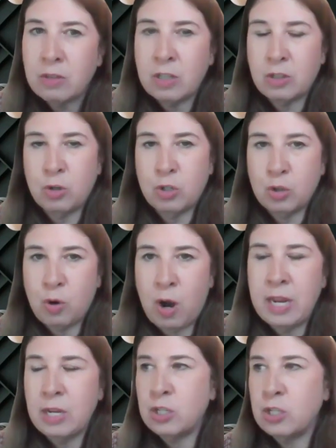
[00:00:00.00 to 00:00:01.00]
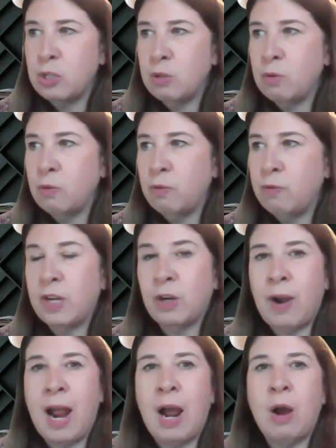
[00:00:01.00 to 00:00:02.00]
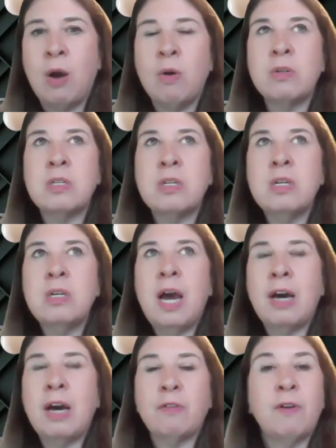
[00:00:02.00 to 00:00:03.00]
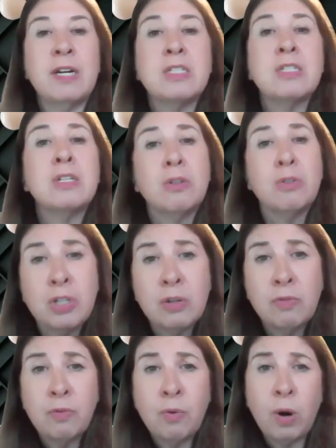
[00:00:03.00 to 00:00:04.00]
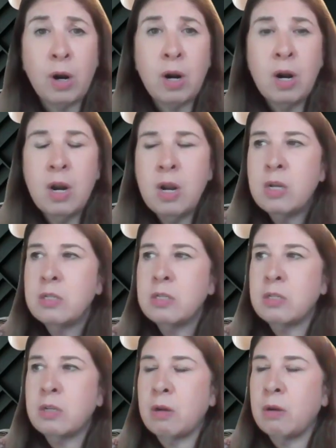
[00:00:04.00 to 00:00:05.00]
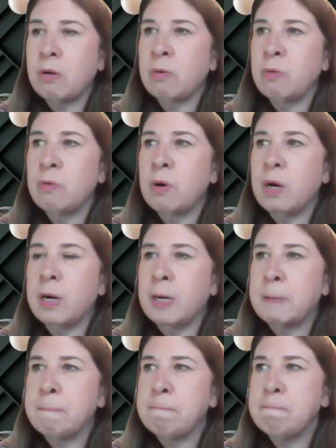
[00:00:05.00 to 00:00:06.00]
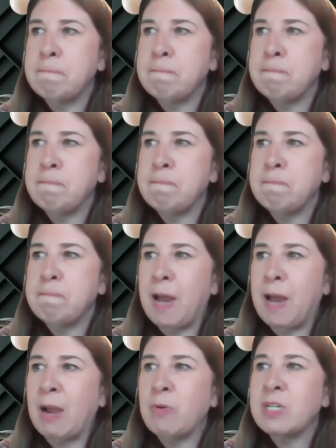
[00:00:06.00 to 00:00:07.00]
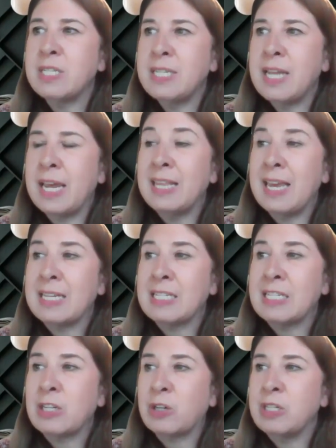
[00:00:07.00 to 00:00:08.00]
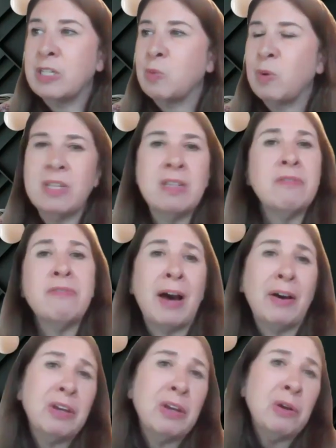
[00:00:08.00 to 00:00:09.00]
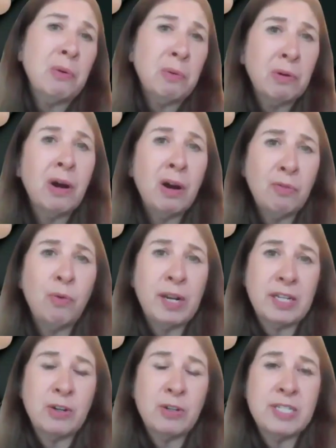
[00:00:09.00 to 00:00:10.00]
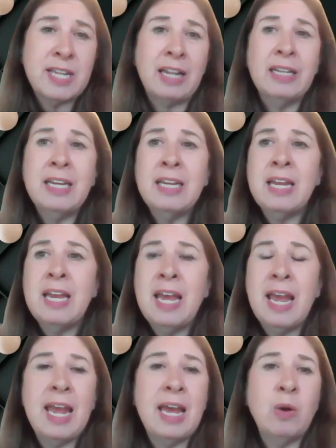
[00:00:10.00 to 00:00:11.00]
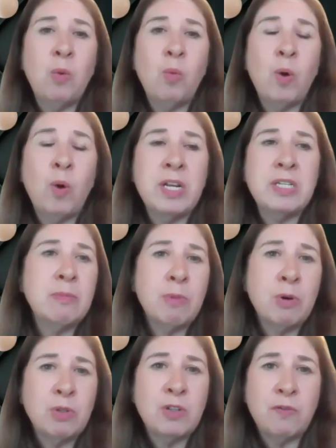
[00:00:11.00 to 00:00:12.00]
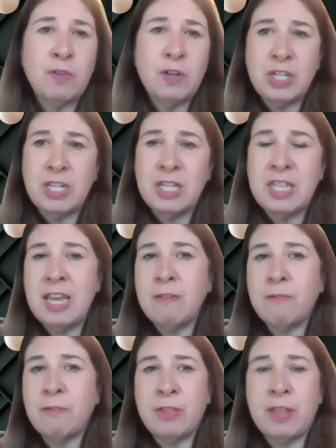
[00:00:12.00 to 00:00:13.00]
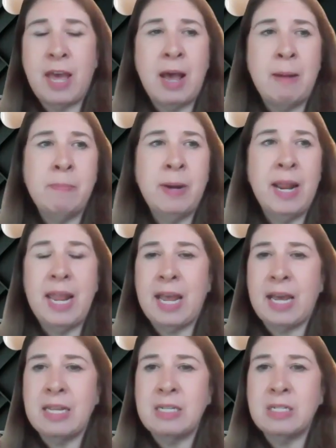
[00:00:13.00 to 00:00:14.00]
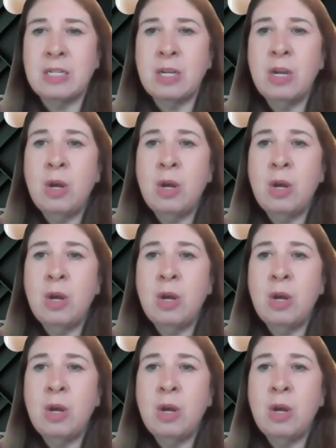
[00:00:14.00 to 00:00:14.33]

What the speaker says: that they're trying to figure out how to find a solution for. So I would say the answer is within the value of what they're selling and what is the most efficient thing for them, and